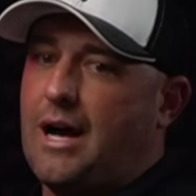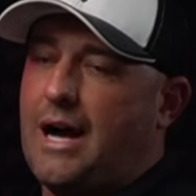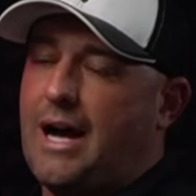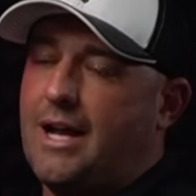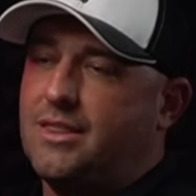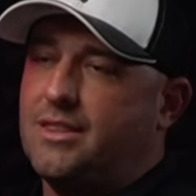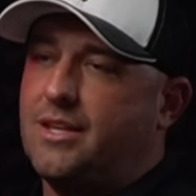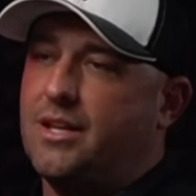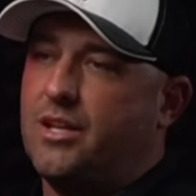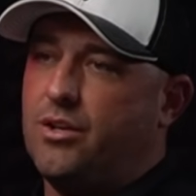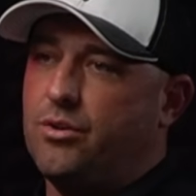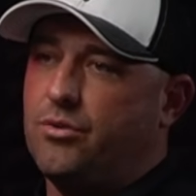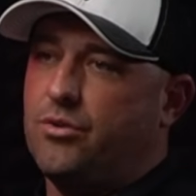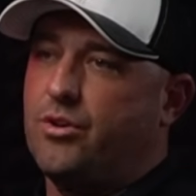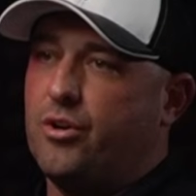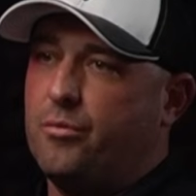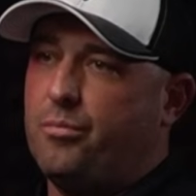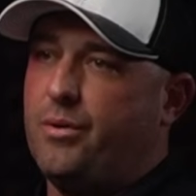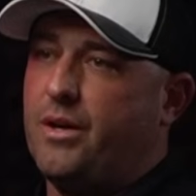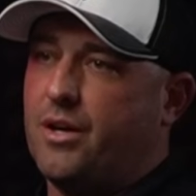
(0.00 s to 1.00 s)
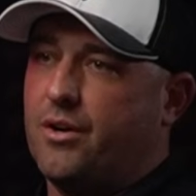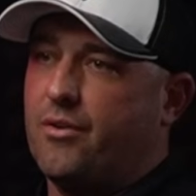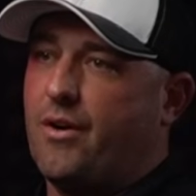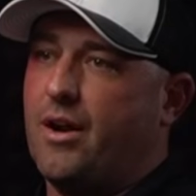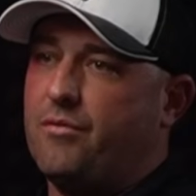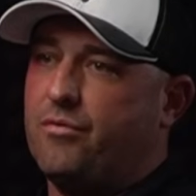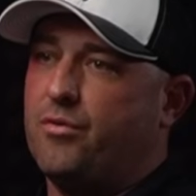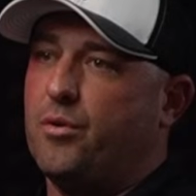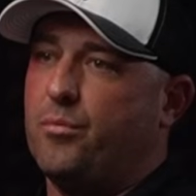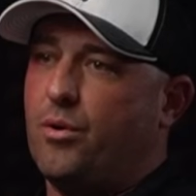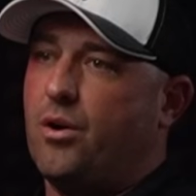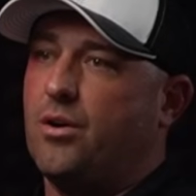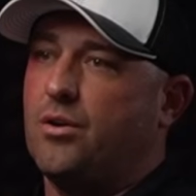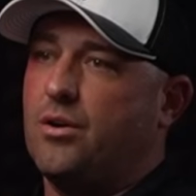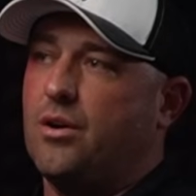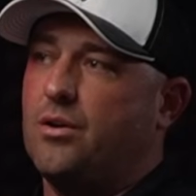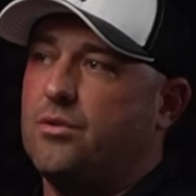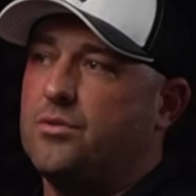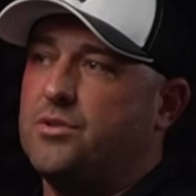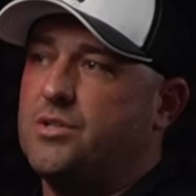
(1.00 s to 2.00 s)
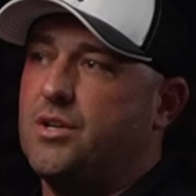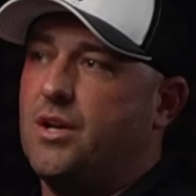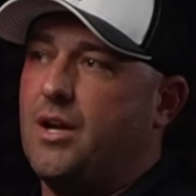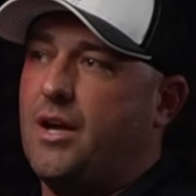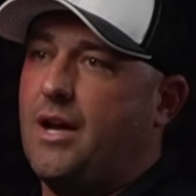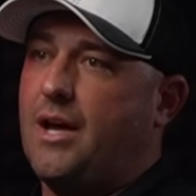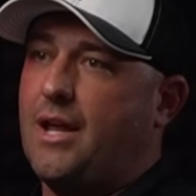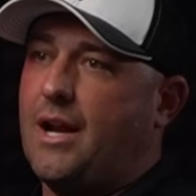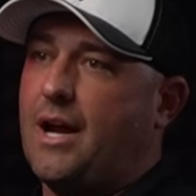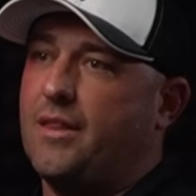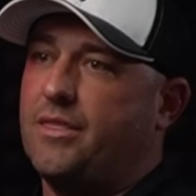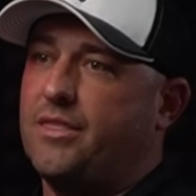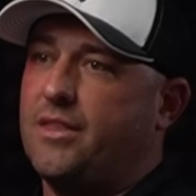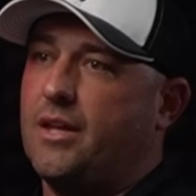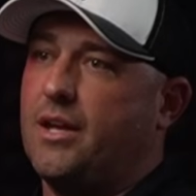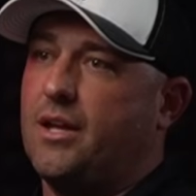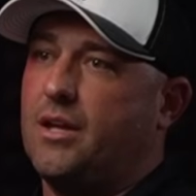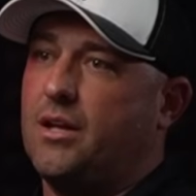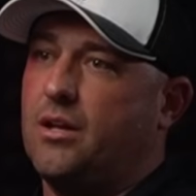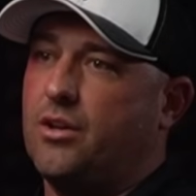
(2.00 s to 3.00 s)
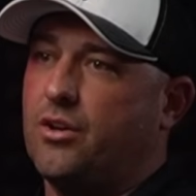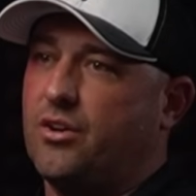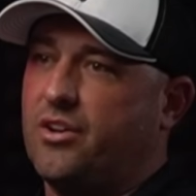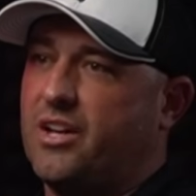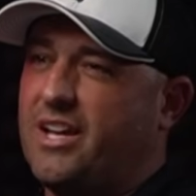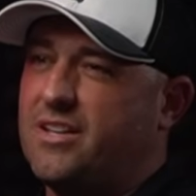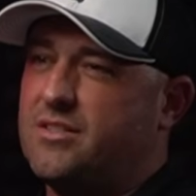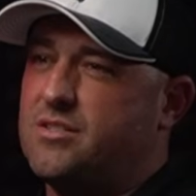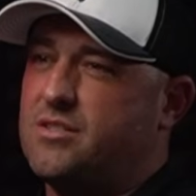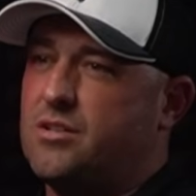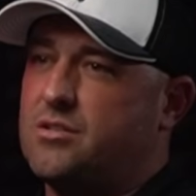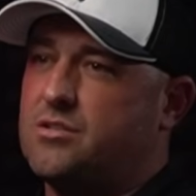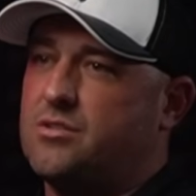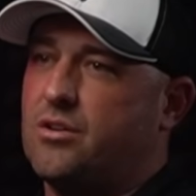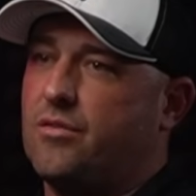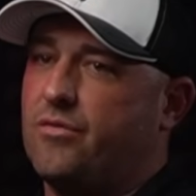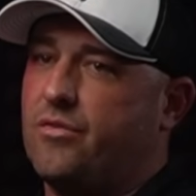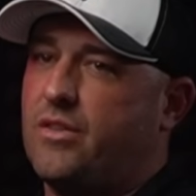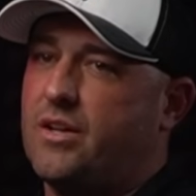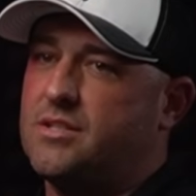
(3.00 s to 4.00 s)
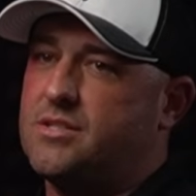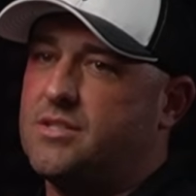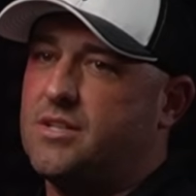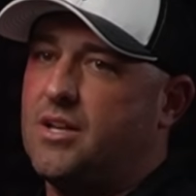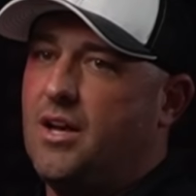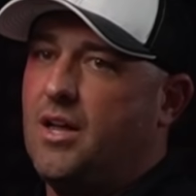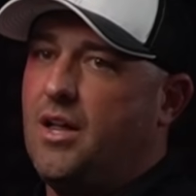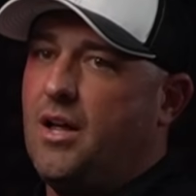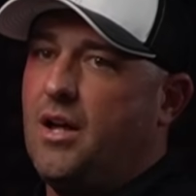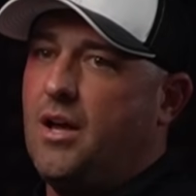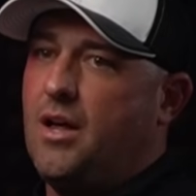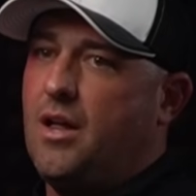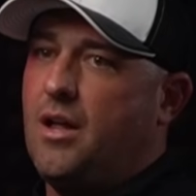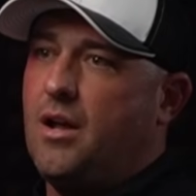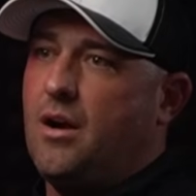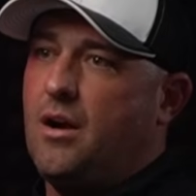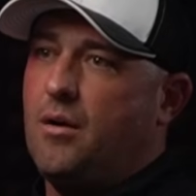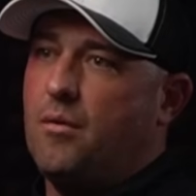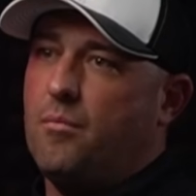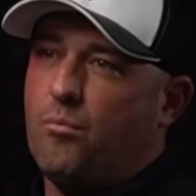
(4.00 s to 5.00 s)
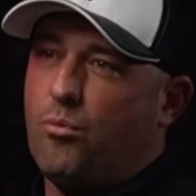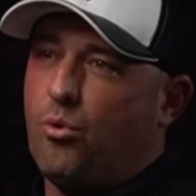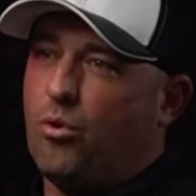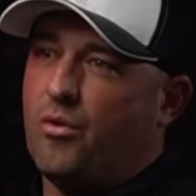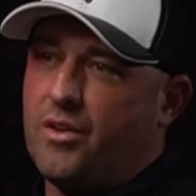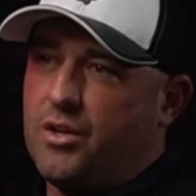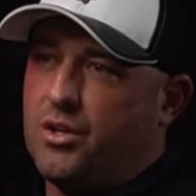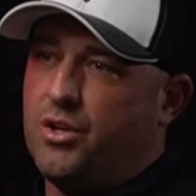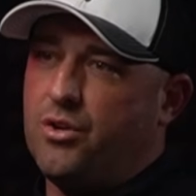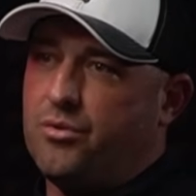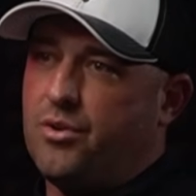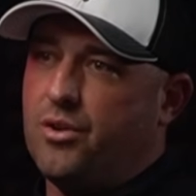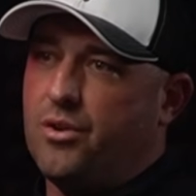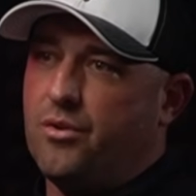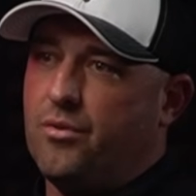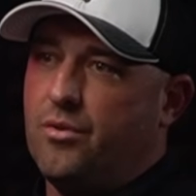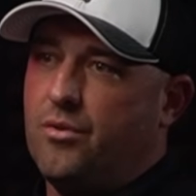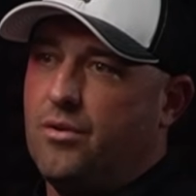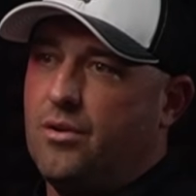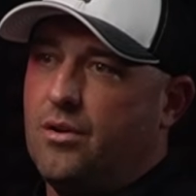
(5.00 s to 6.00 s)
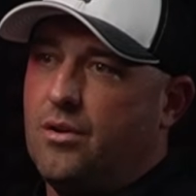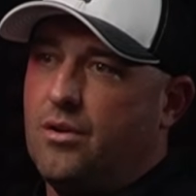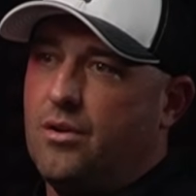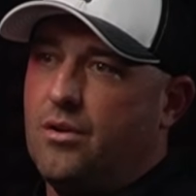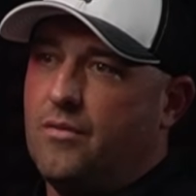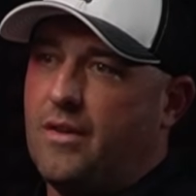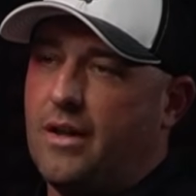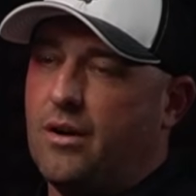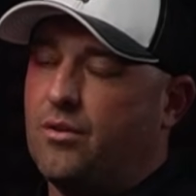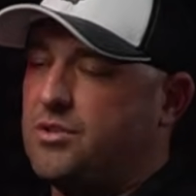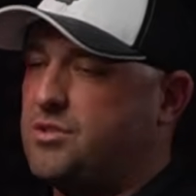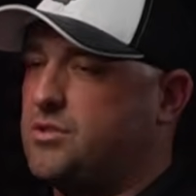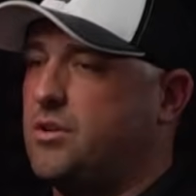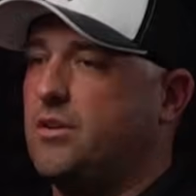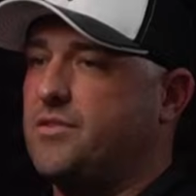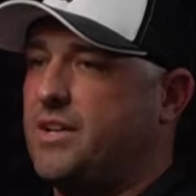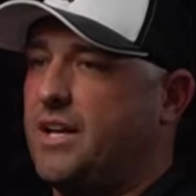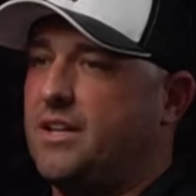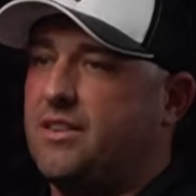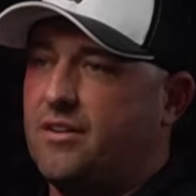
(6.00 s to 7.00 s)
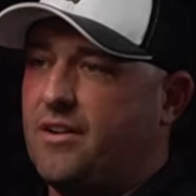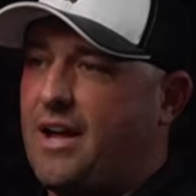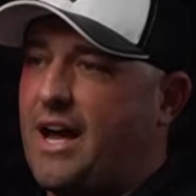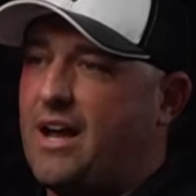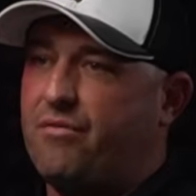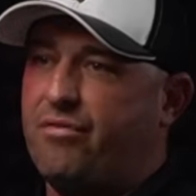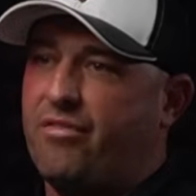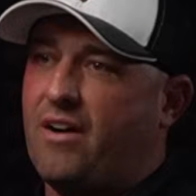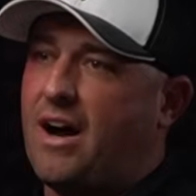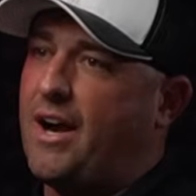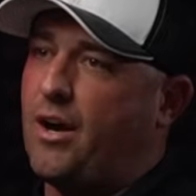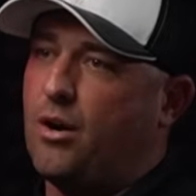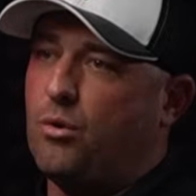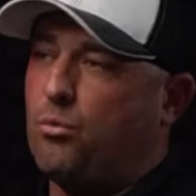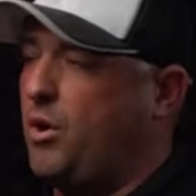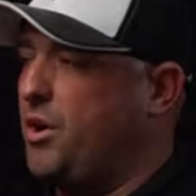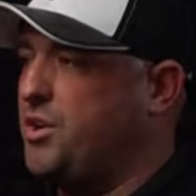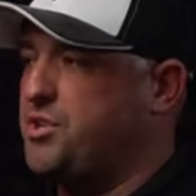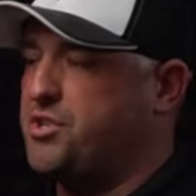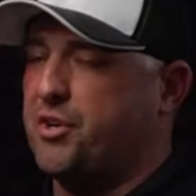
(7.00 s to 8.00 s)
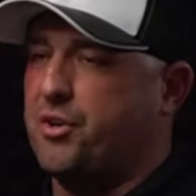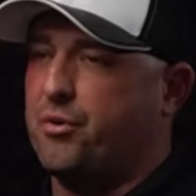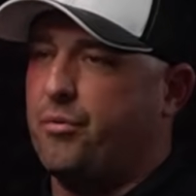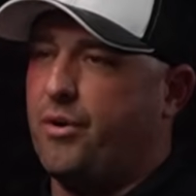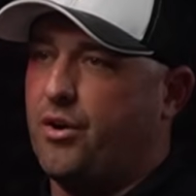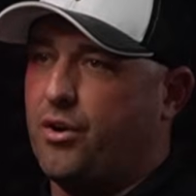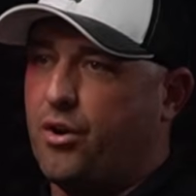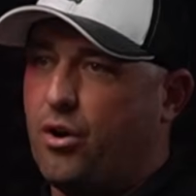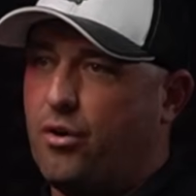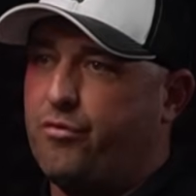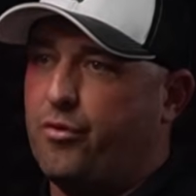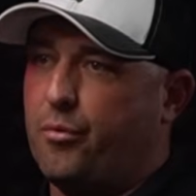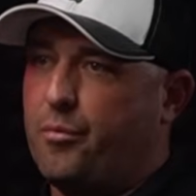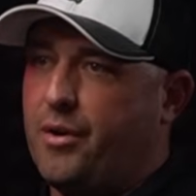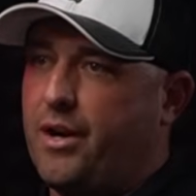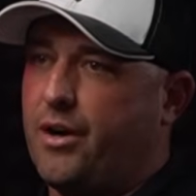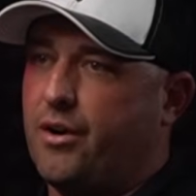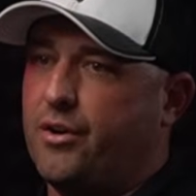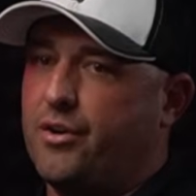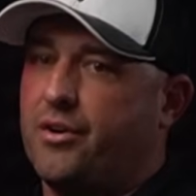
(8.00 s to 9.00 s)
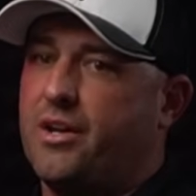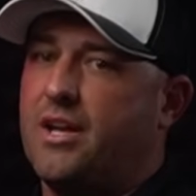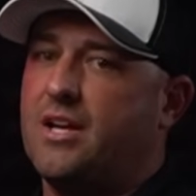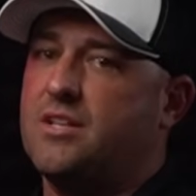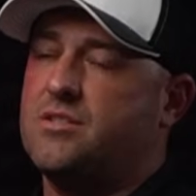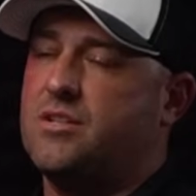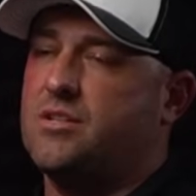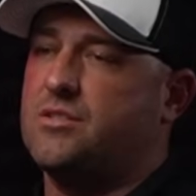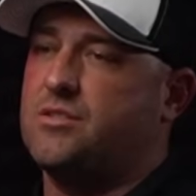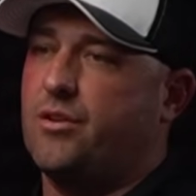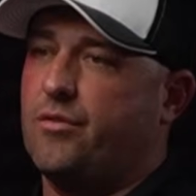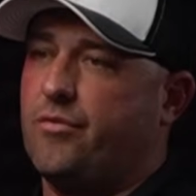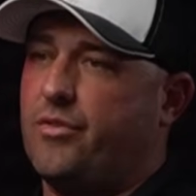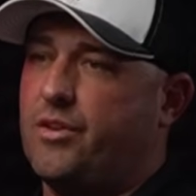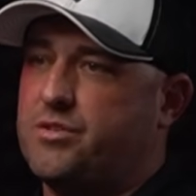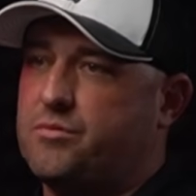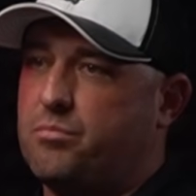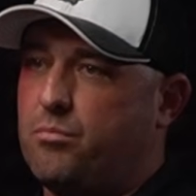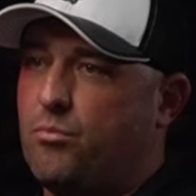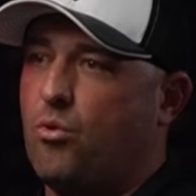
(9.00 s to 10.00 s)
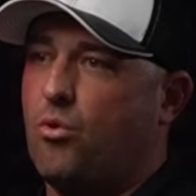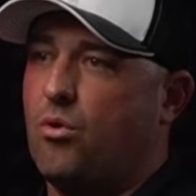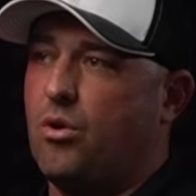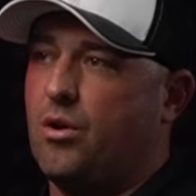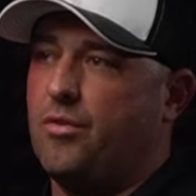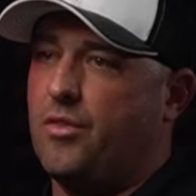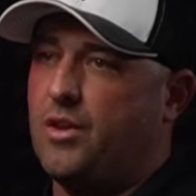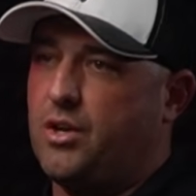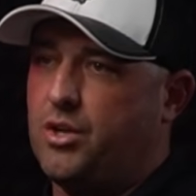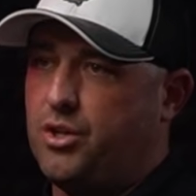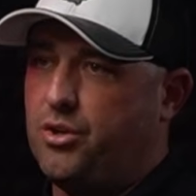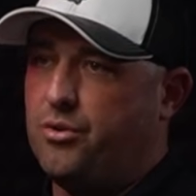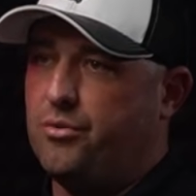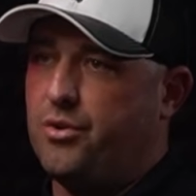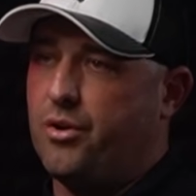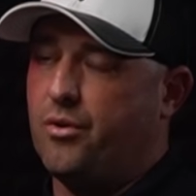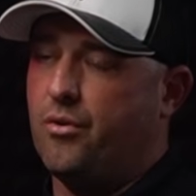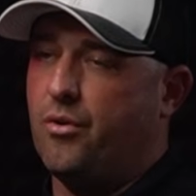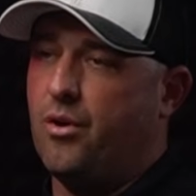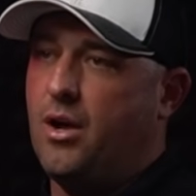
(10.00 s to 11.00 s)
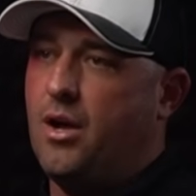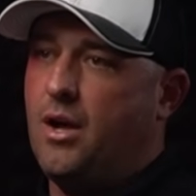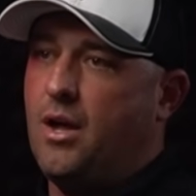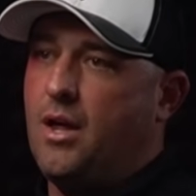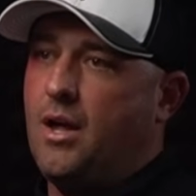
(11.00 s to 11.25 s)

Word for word: I think you could be a great football coach. And I think your kids deserve this more than you do. They don't deserve to get their dad fired. Where does your career go from here? Your kids deserve this more than you do.